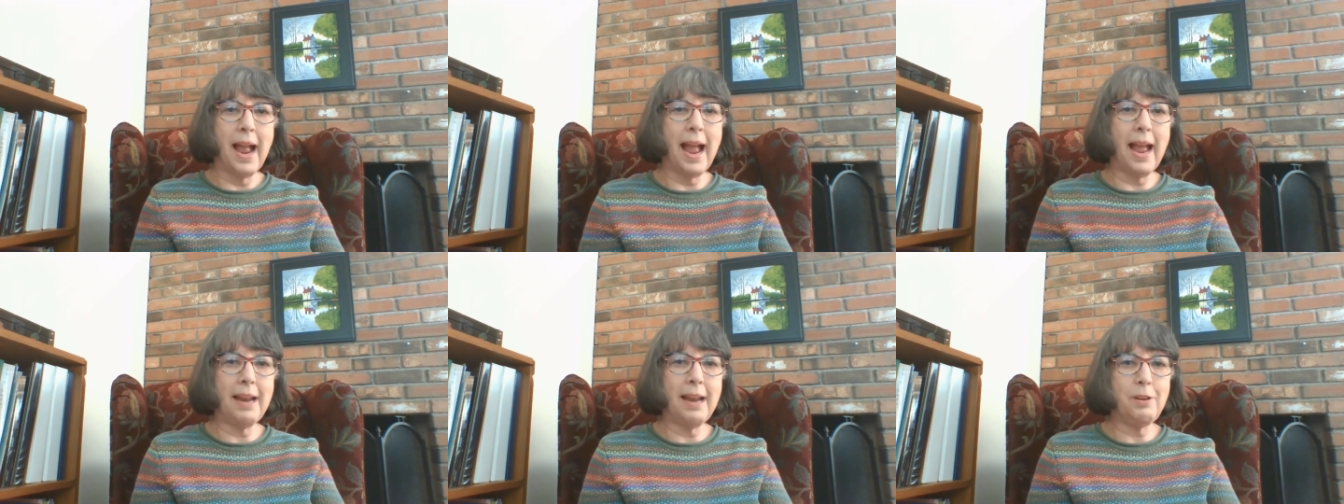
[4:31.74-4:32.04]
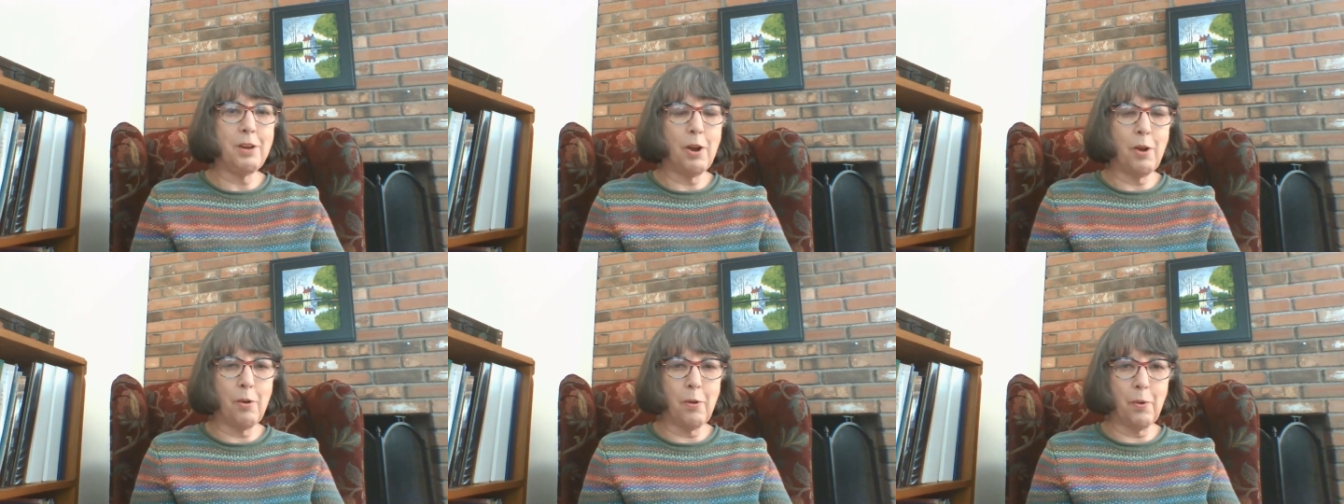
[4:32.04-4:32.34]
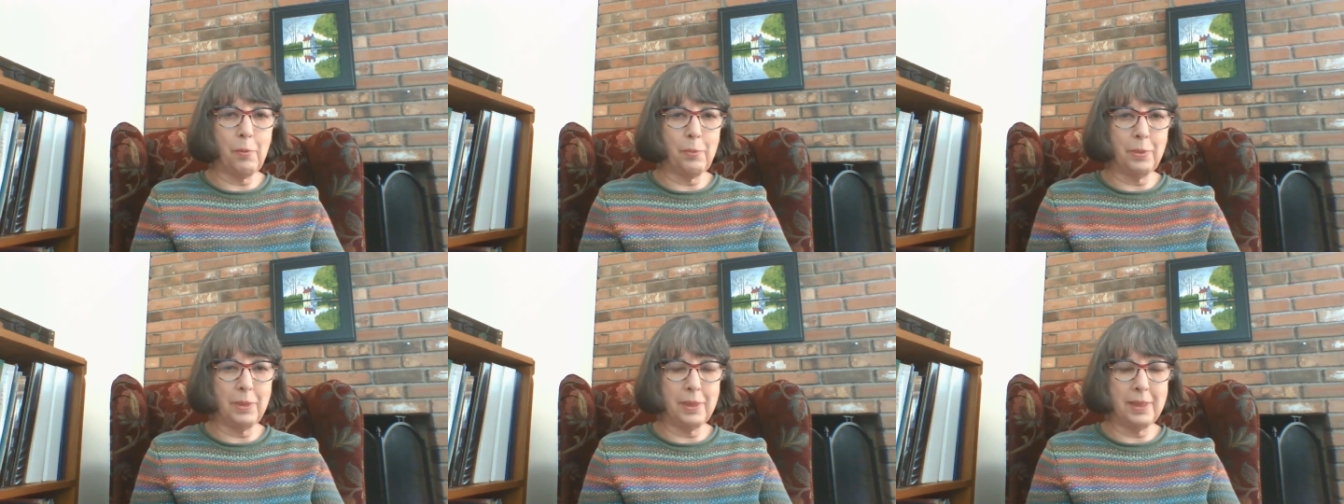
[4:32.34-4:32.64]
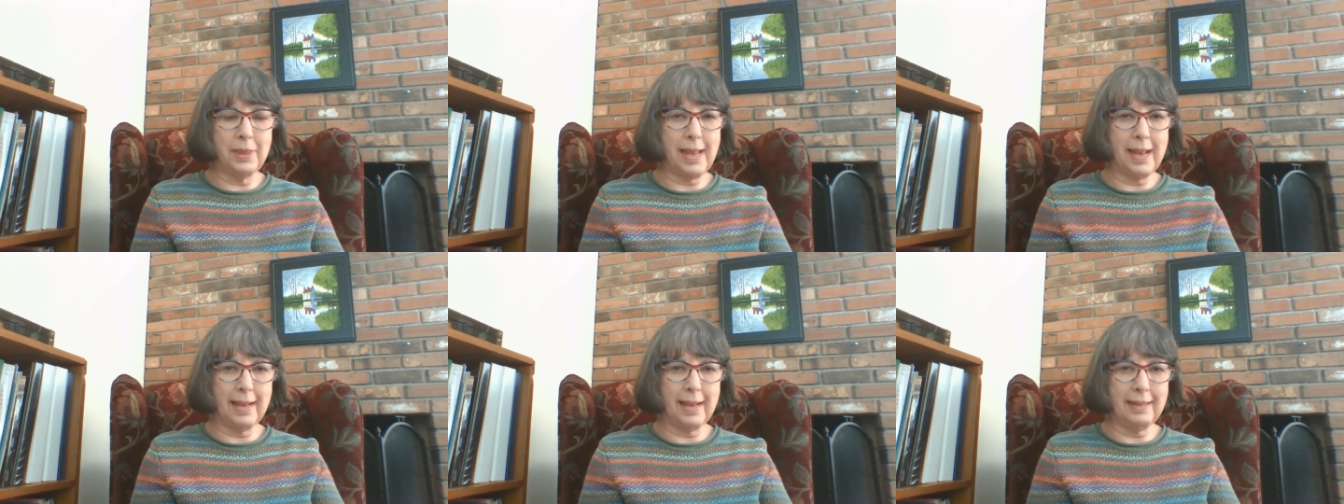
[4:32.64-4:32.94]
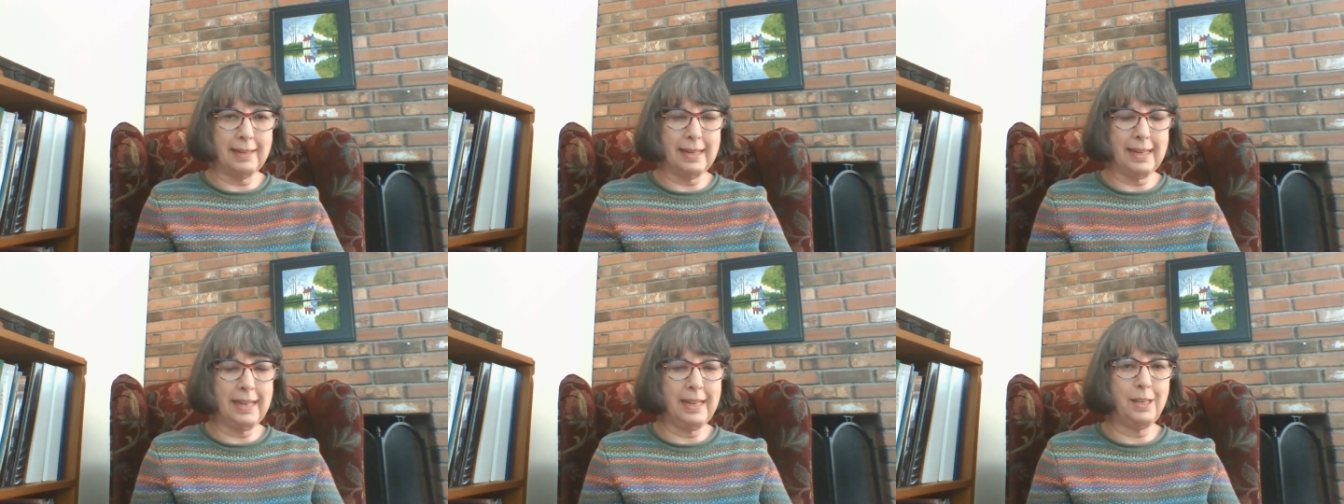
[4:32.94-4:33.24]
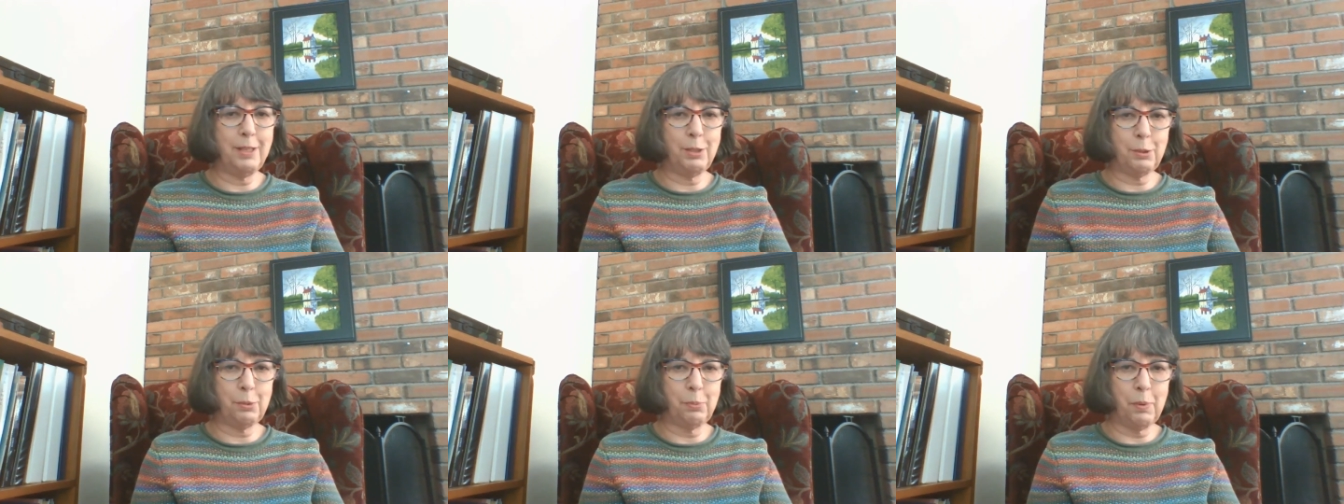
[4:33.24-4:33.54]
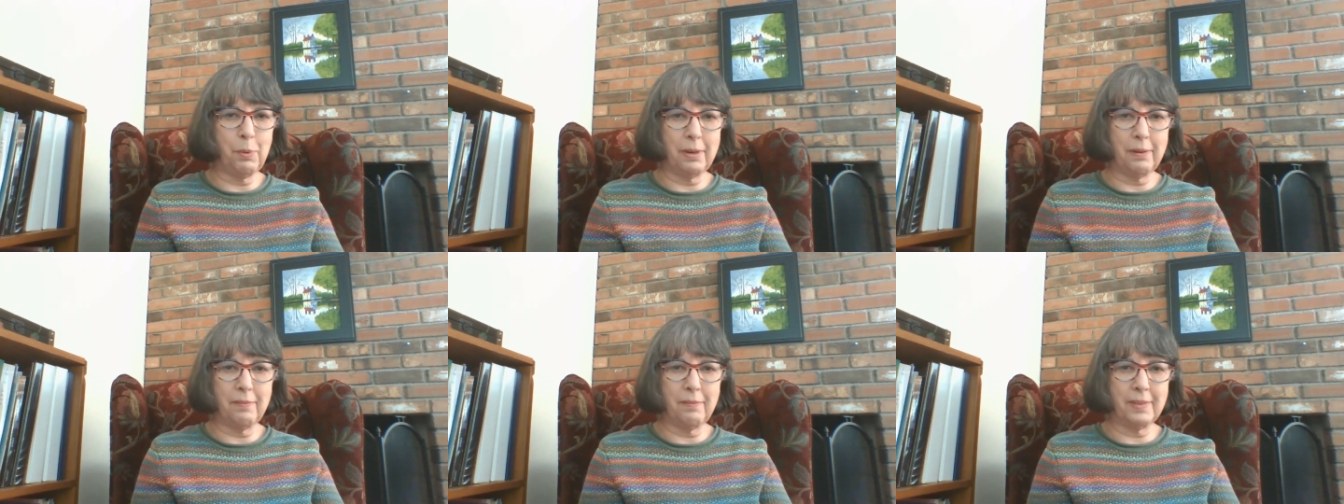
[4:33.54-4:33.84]
I know that each
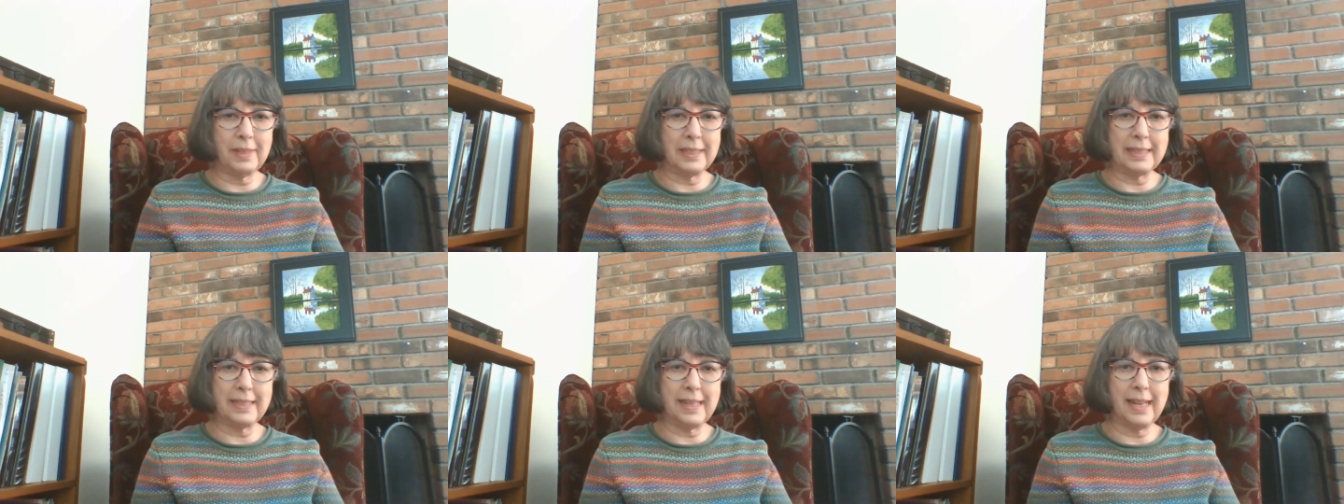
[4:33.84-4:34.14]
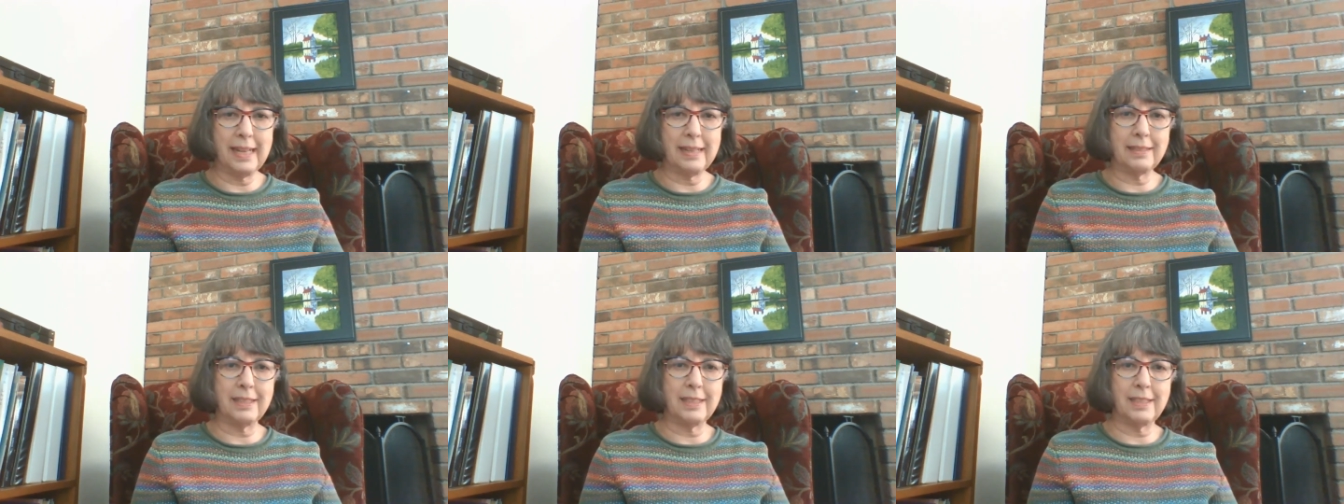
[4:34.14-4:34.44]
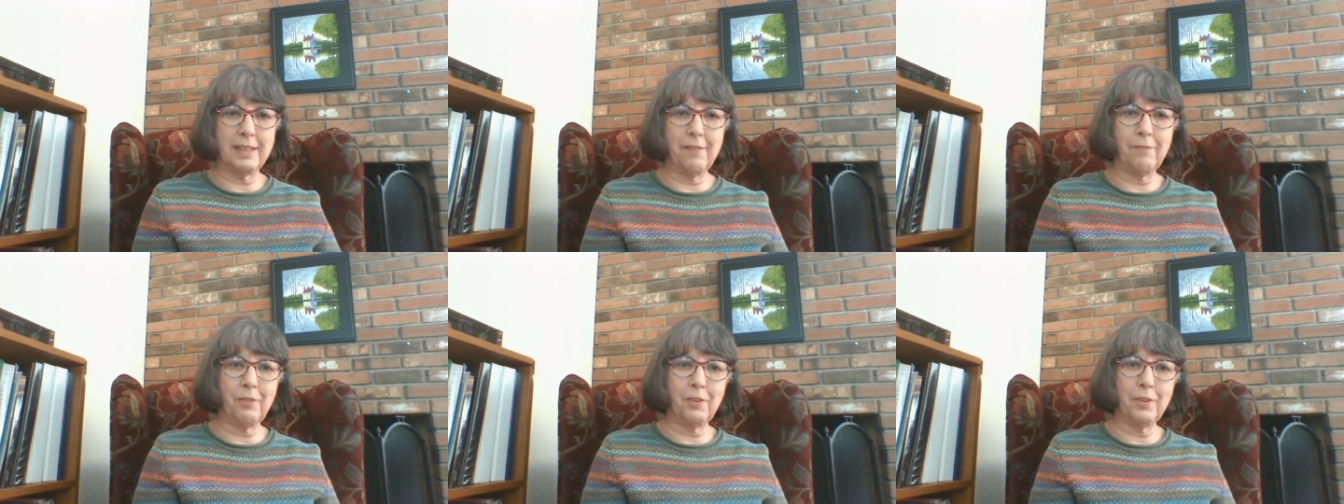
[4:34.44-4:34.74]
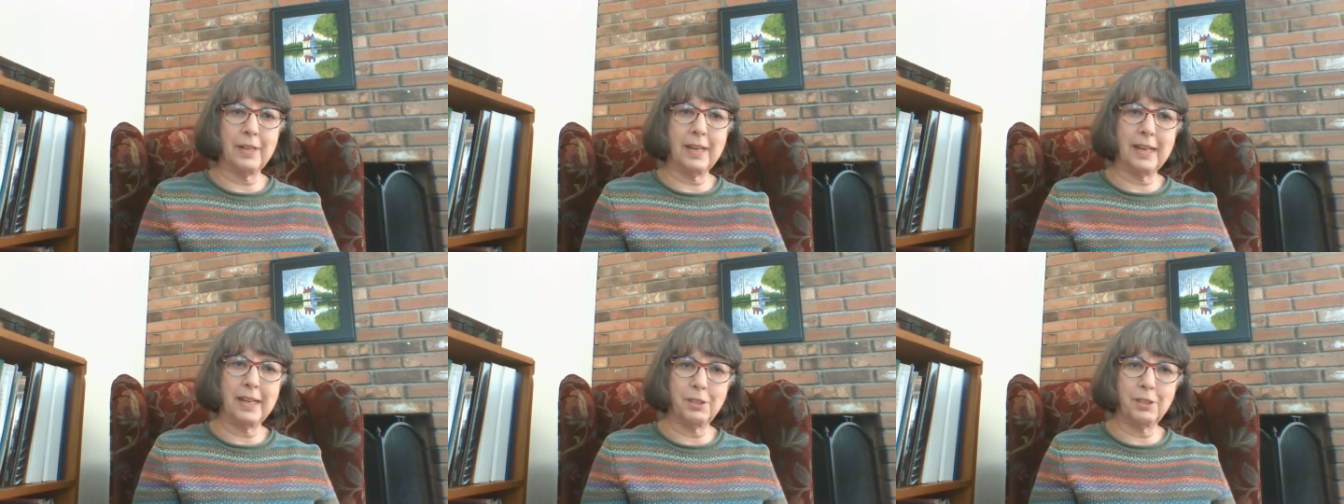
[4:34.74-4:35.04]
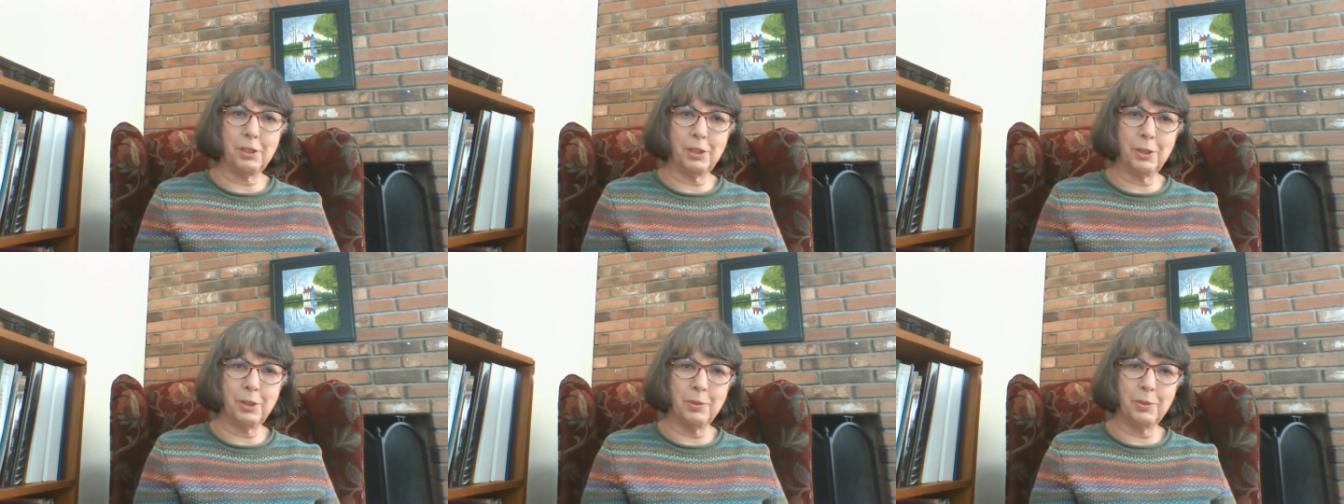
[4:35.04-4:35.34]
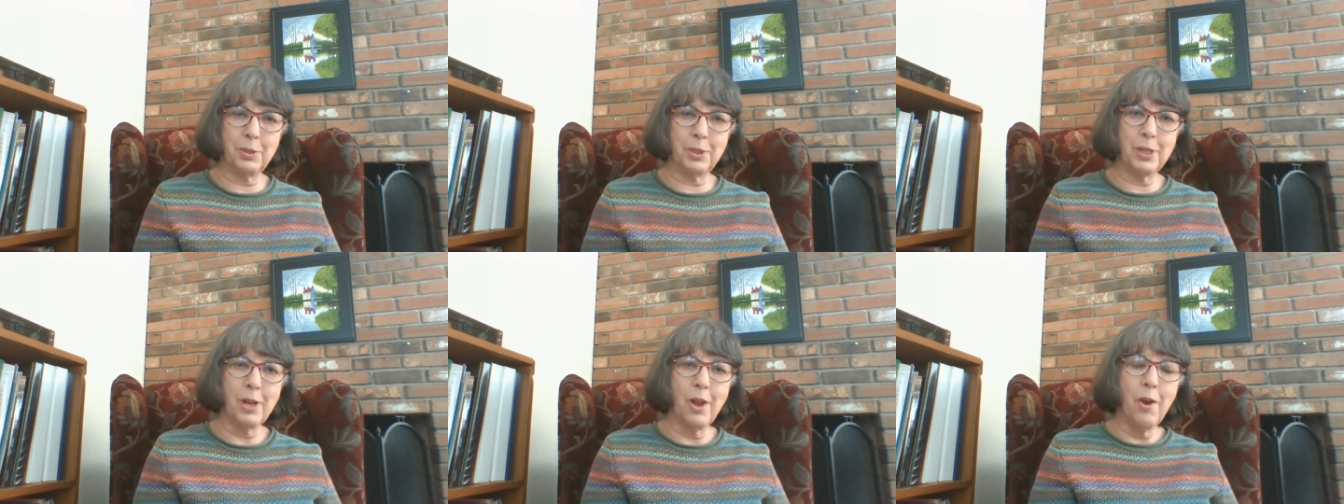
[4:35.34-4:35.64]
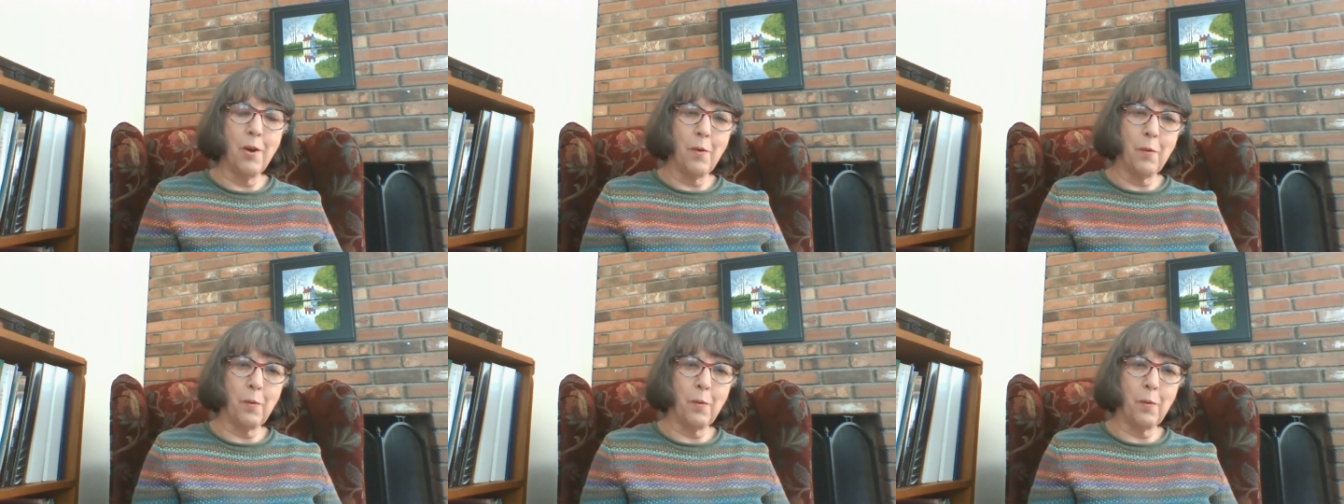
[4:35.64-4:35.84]
one of us has different issues